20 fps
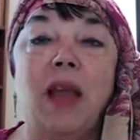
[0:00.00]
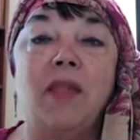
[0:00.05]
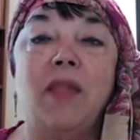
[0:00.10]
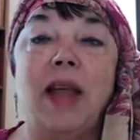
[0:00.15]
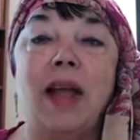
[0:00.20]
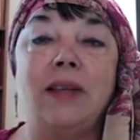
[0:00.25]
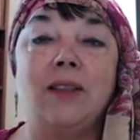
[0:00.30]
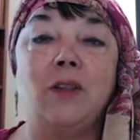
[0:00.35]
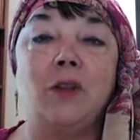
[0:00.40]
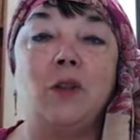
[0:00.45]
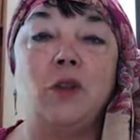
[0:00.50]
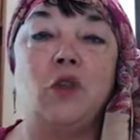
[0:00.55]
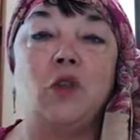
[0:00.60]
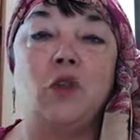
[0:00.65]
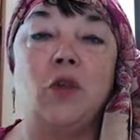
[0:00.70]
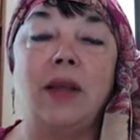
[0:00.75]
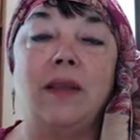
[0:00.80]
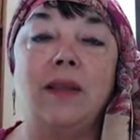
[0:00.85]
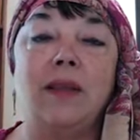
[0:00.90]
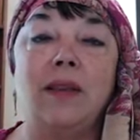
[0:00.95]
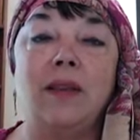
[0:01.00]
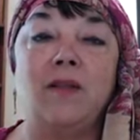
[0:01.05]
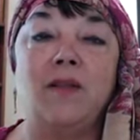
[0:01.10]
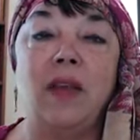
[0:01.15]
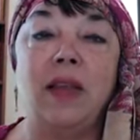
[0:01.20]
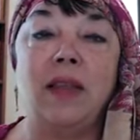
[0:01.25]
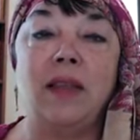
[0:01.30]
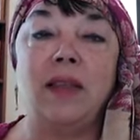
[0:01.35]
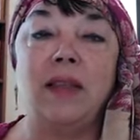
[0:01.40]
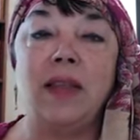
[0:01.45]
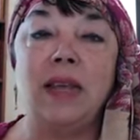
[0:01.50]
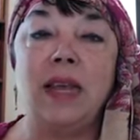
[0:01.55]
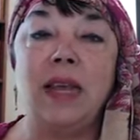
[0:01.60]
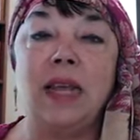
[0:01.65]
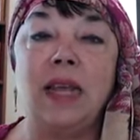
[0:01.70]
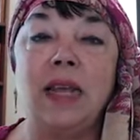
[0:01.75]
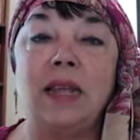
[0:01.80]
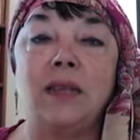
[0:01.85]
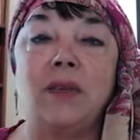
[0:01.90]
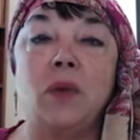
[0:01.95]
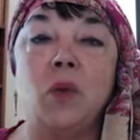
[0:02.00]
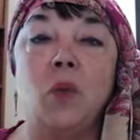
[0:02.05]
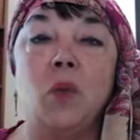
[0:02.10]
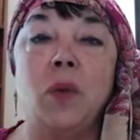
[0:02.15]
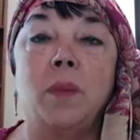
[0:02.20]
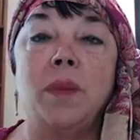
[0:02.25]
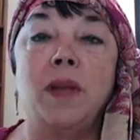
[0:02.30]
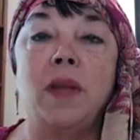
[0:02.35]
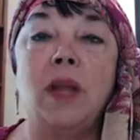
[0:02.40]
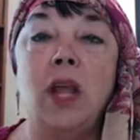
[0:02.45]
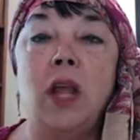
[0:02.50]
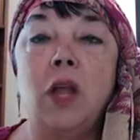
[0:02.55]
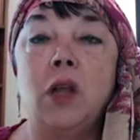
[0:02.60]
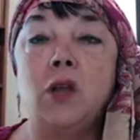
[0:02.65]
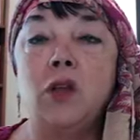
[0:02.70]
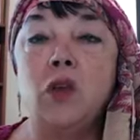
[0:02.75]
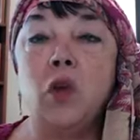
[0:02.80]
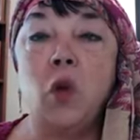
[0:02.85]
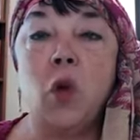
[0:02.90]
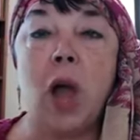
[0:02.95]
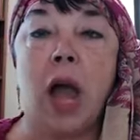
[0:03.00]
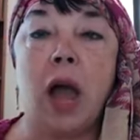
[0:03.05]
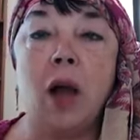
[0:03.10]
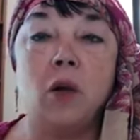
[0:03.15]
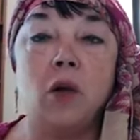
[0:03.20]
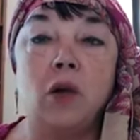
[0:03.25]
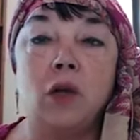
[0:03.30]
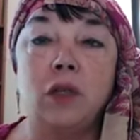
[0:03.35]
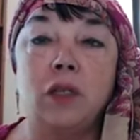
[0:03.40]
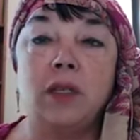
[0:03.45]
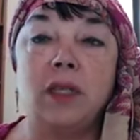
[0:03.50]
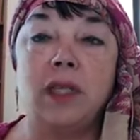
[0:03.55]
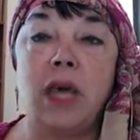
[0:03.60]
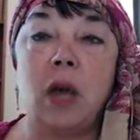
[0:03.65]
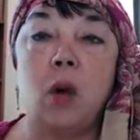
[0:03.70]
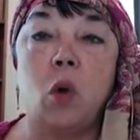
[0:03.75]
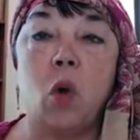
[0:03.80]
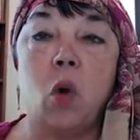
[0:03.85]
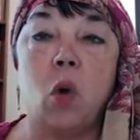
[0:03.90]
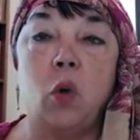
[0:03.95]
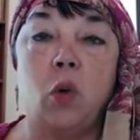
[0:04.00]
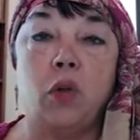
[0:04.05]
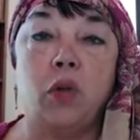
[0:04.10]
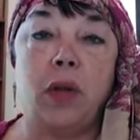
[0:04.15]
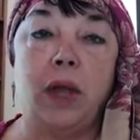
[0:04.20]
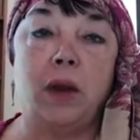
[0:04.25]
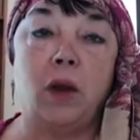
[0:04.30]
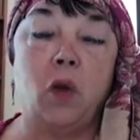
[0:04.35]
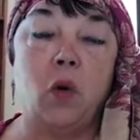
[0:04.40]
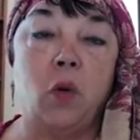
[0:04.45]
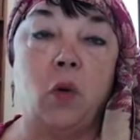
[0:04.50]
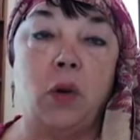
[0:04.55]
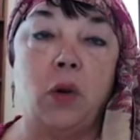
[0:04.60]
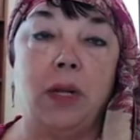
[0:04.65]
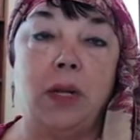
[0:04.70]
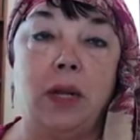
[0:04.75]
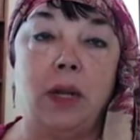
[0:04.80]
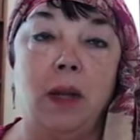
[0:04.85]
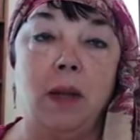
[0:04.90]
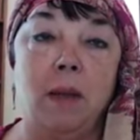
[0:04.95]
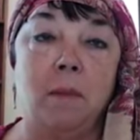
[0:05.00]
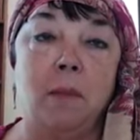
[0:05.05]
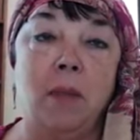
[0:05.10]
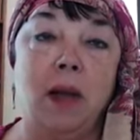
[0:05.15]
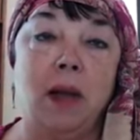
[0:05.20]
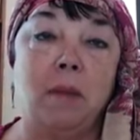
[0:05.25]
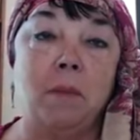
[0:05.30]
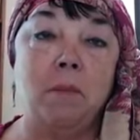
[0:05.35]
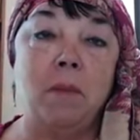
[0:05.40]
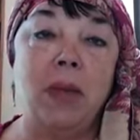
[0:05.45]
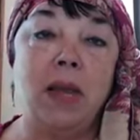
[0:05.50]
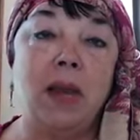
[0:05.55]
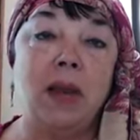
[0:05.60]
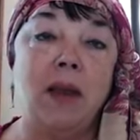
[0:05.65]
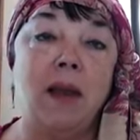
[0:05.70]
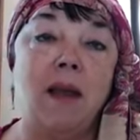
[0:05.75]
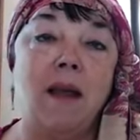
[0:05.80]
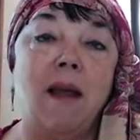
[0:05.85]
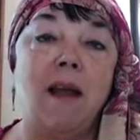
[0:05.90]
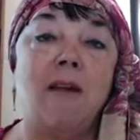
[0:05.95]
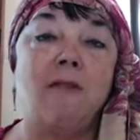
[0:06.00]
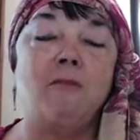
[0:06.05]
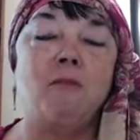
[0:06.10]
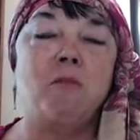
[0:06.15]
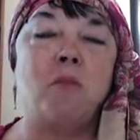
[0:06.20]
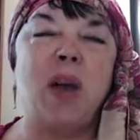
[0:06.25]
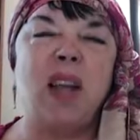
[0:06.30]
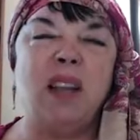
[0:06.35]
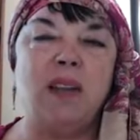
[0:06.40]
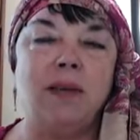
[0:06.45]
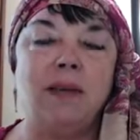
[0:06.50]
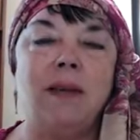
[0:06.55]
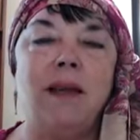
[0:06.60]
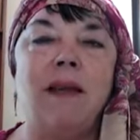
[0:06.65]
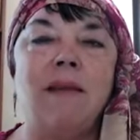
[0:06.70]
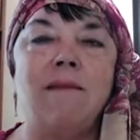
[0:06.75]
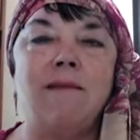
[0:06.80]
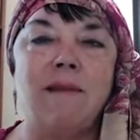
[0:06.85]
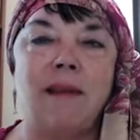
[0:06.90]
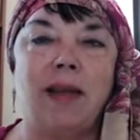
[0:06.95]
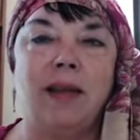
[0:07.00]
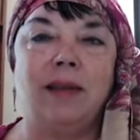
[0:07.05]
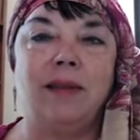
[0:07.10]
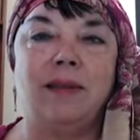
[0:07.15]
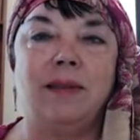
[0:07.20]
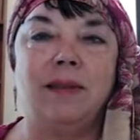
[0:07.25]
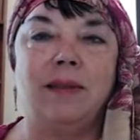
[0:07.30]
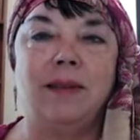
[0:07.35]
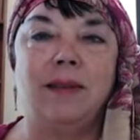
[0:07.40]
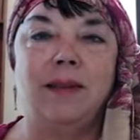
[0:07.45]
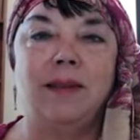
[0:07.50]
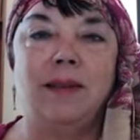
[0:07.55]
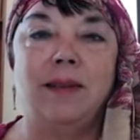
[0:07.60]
Thou hast no strength to defend thee against a woman, so how couldst thou hold thine own among men of might and knights?